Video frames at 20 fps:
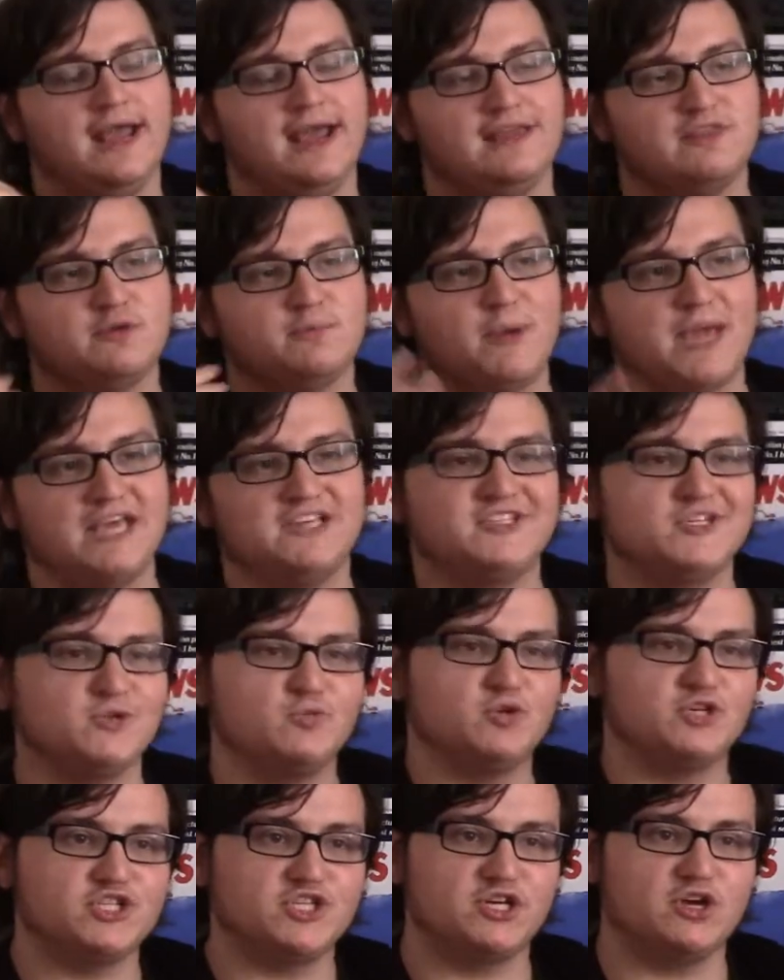And the pacing
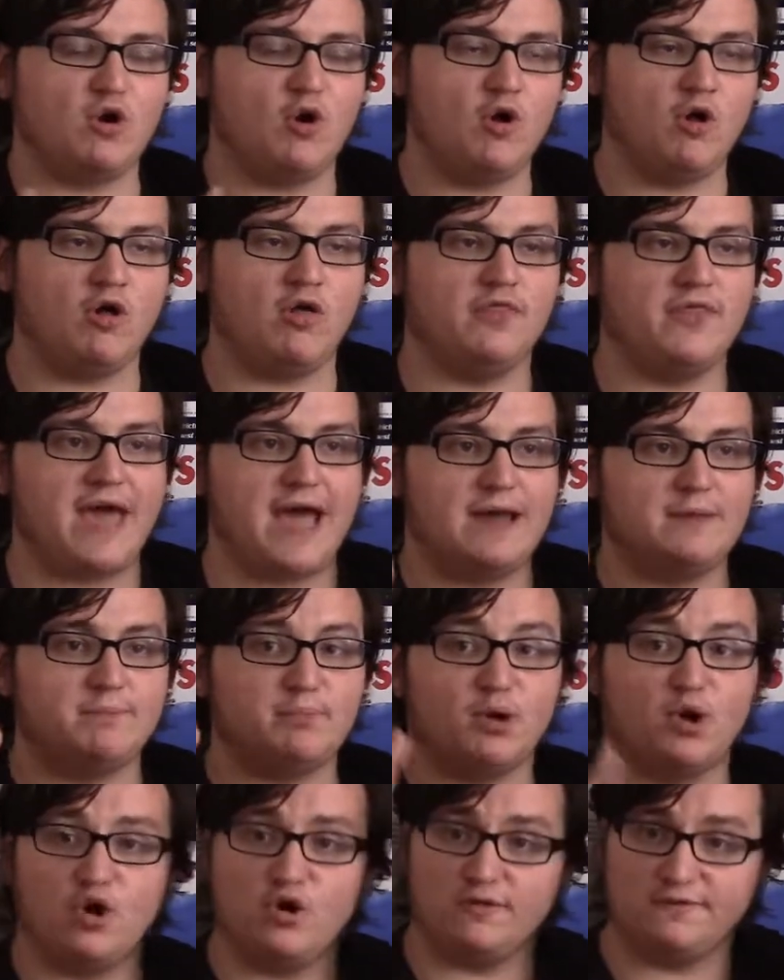wasn't all that
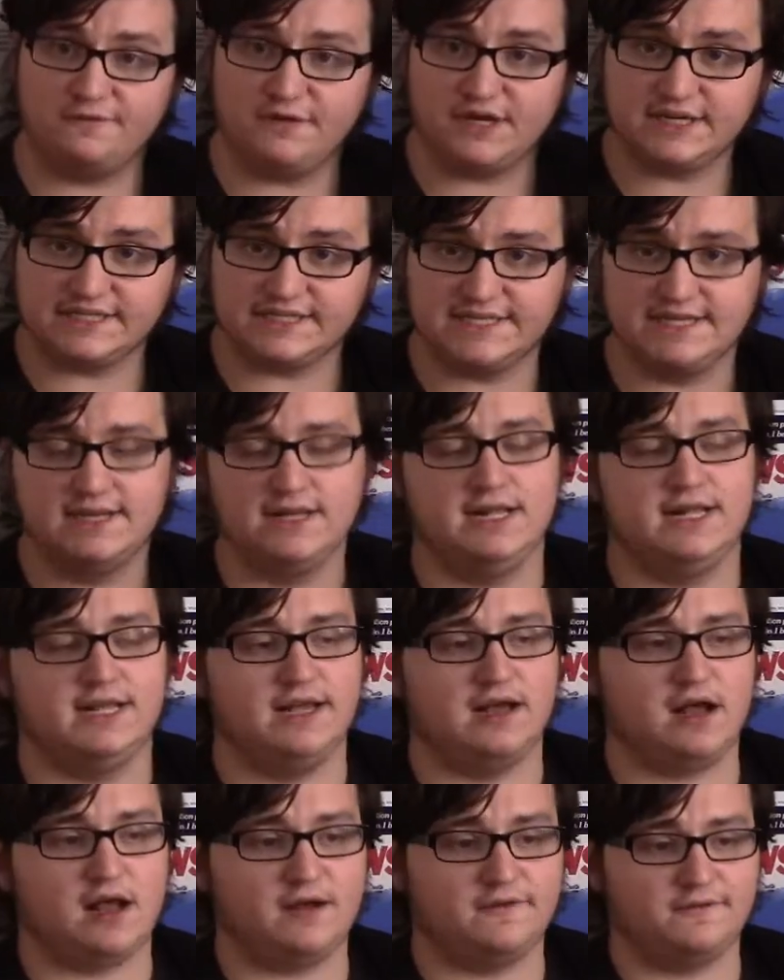perfect
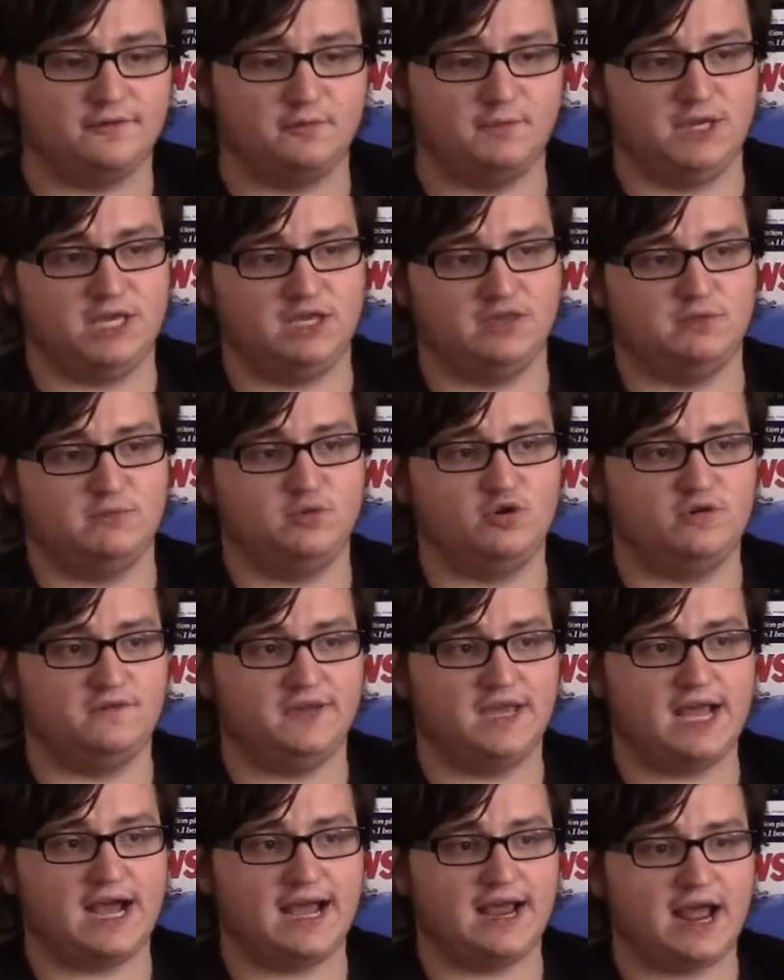uh, for me in the
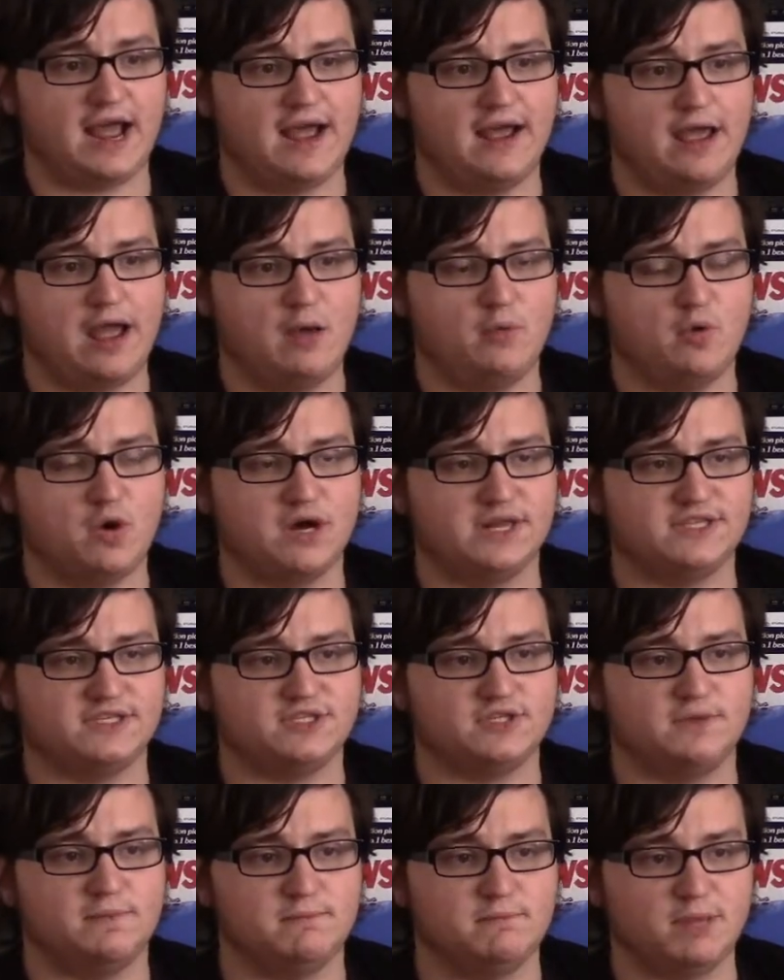movie. I, I, I, wanted
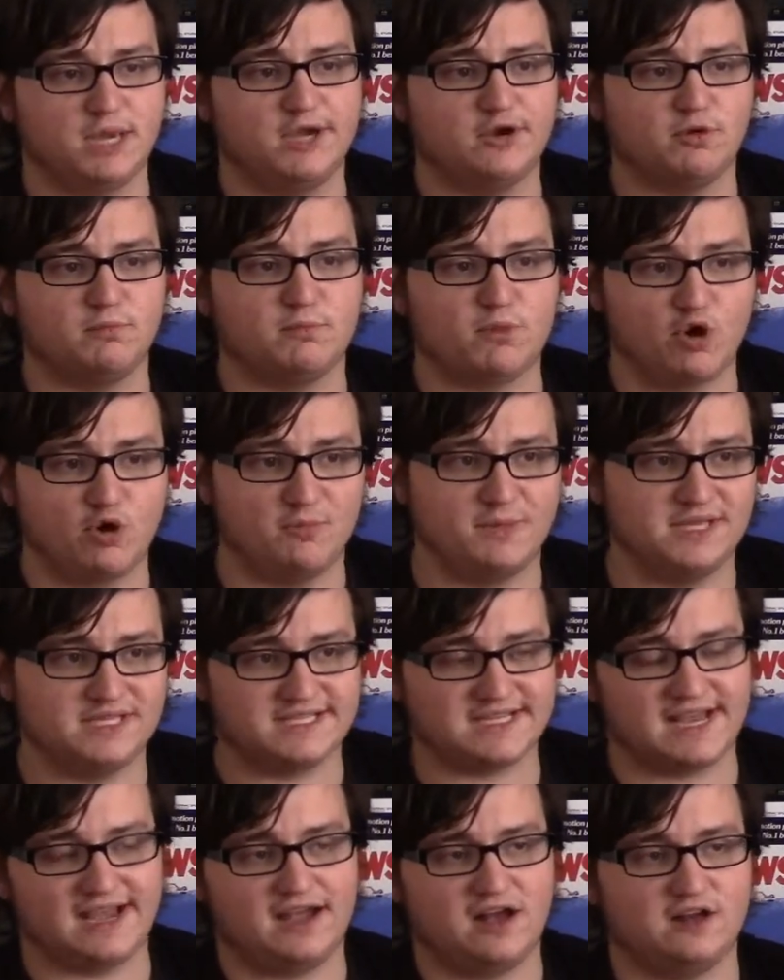some bigger
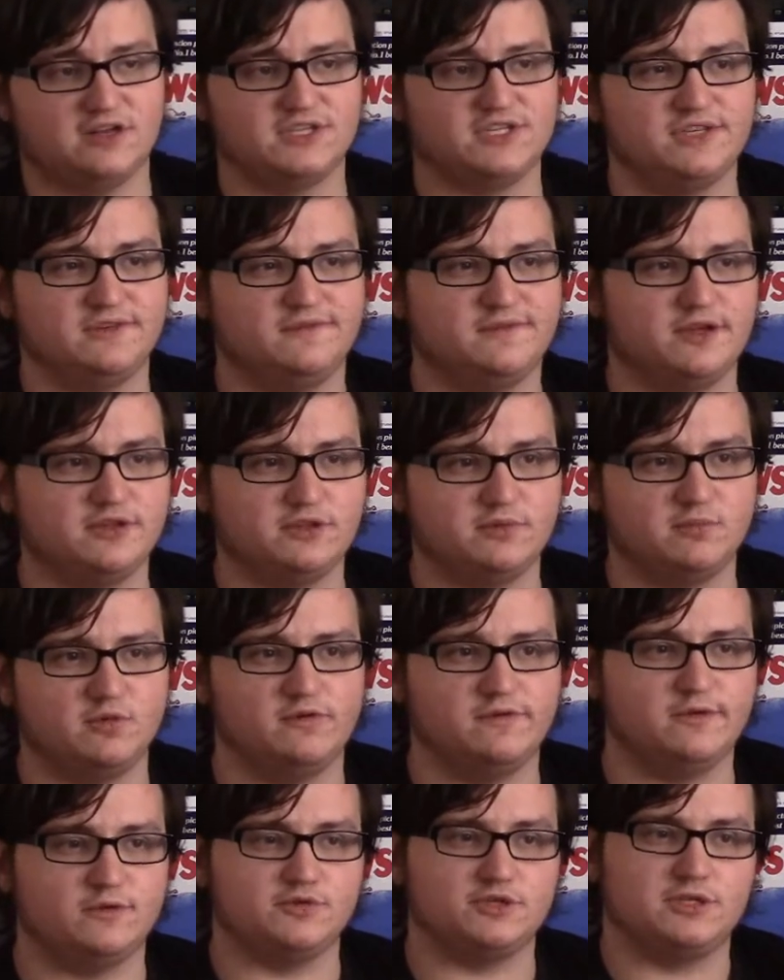moments. I honestly felt the
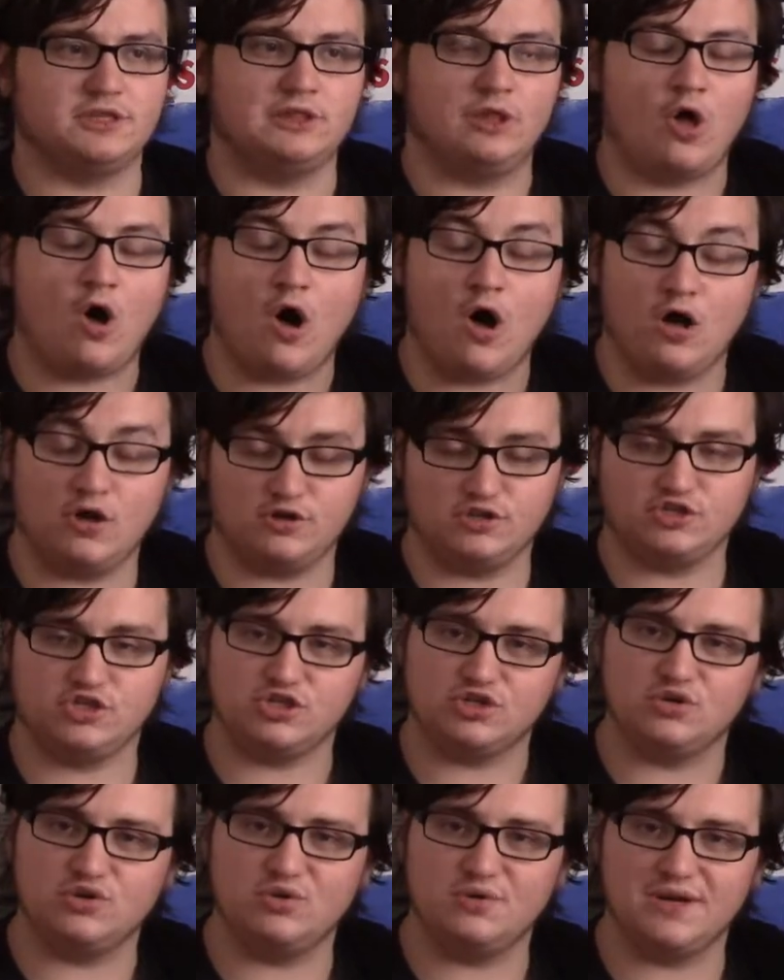movie was long
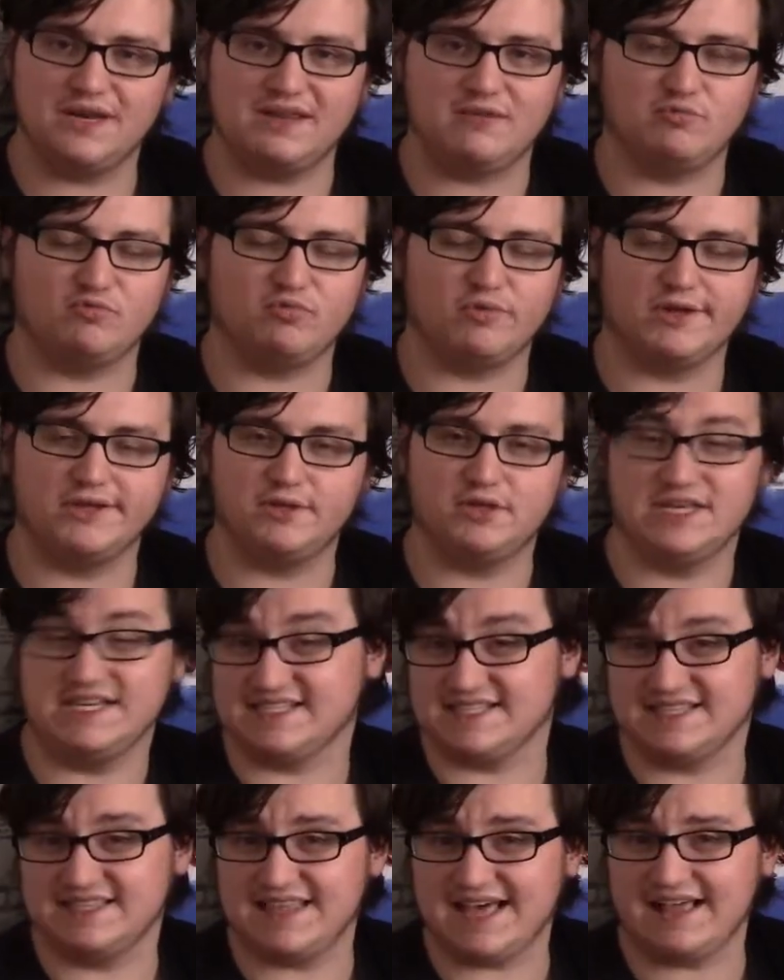too, and it really
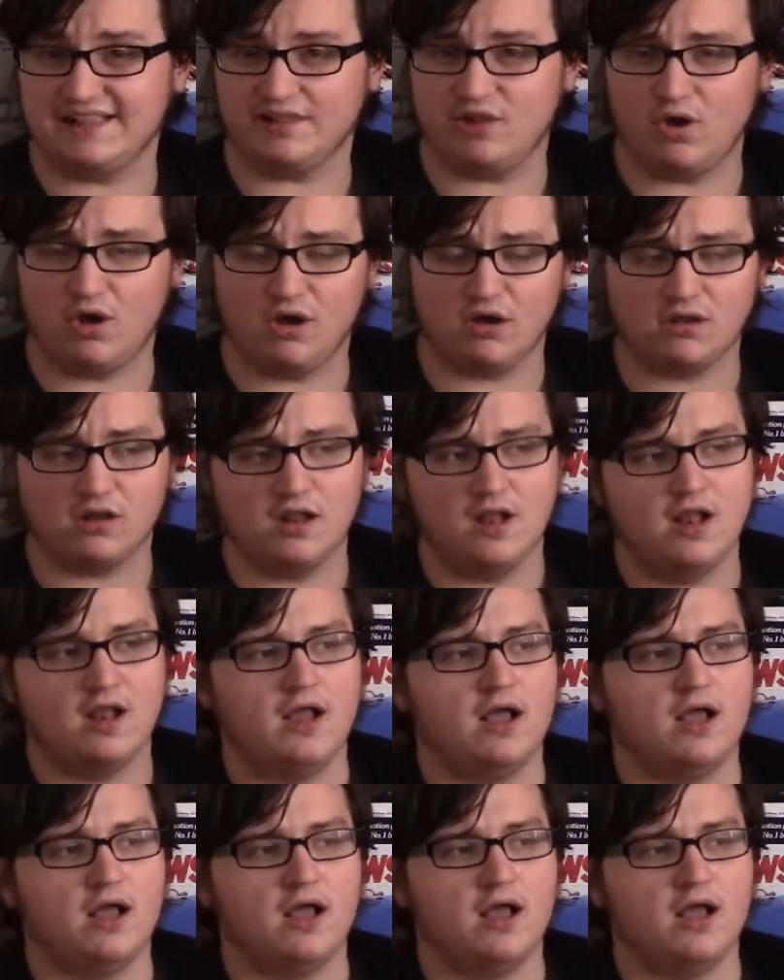isn't that long.